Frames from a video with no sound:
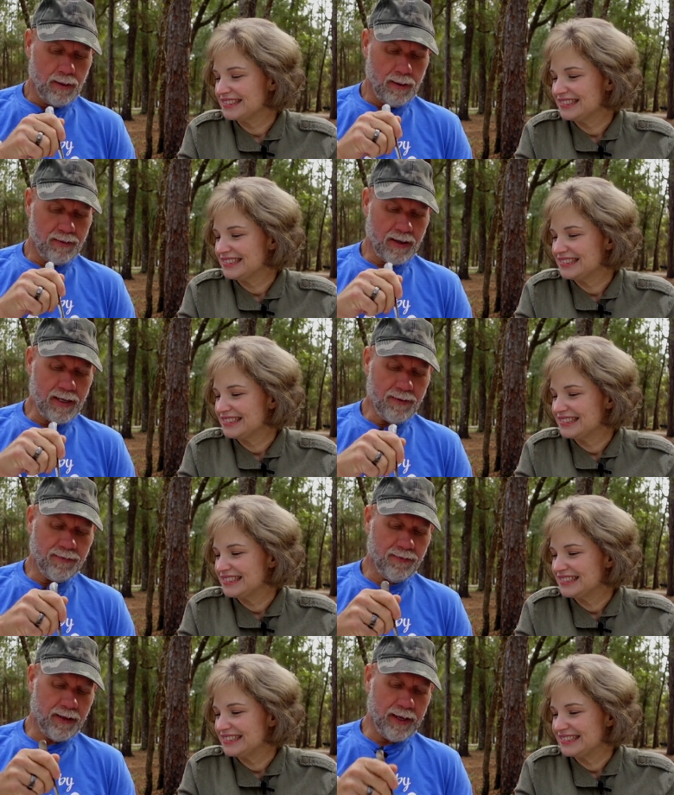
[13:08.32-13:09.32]
Speaker 1: It's kind of
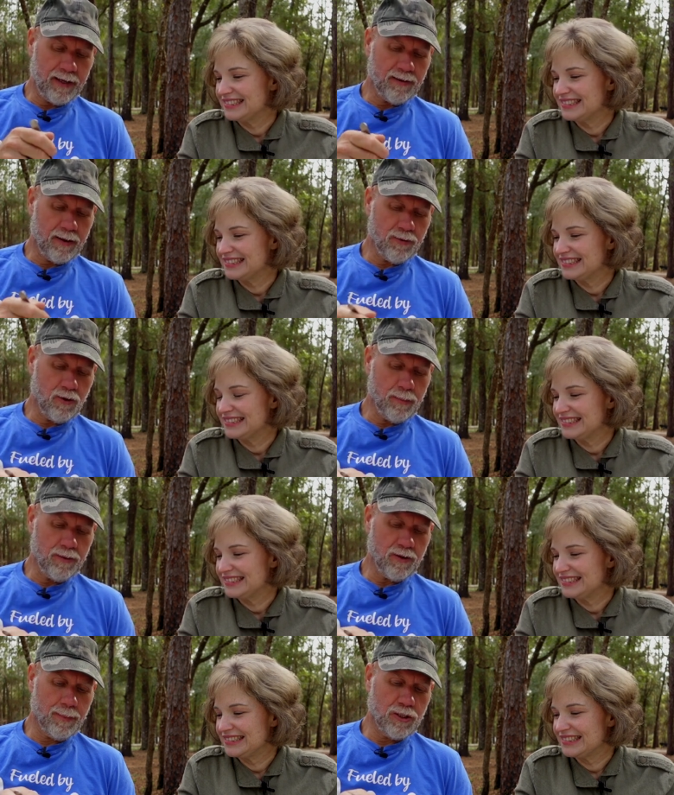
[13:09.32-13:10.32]
flaked. I was hoping it
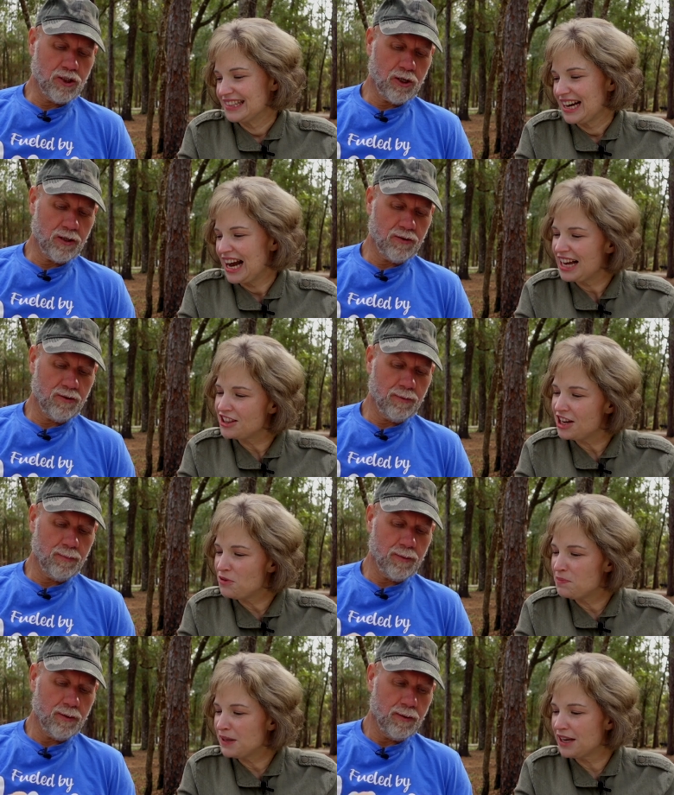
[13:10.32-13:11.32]
was gonna be chunks. I
Speaker 2: thought it
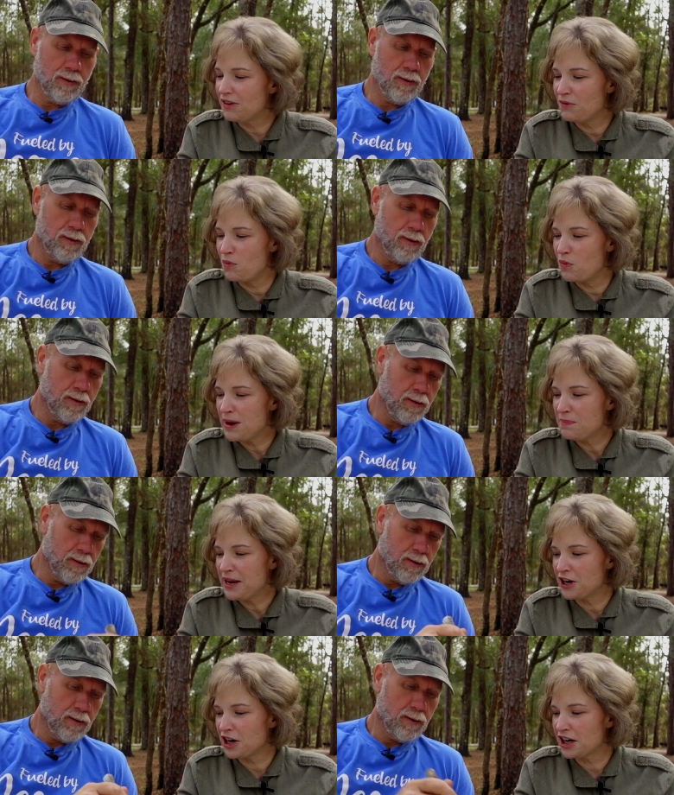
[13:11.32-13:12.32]
would be like way
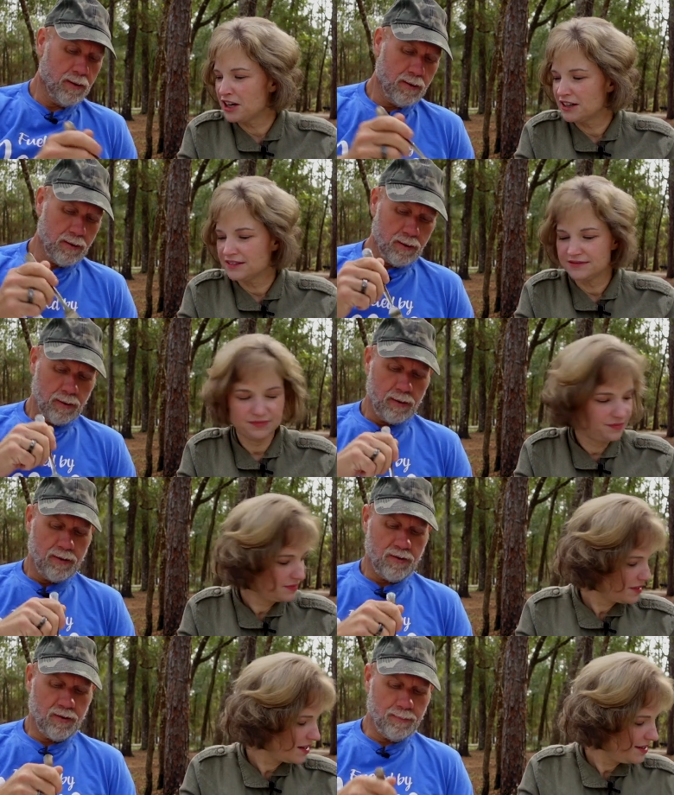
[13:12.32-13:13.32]
pinker.
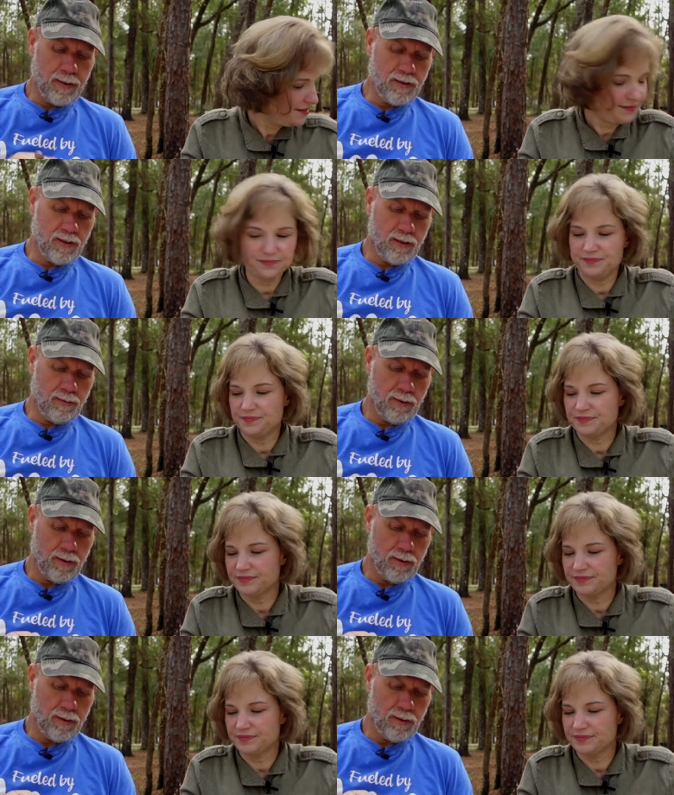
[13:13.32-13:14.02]
Speaker 1: Suit me too.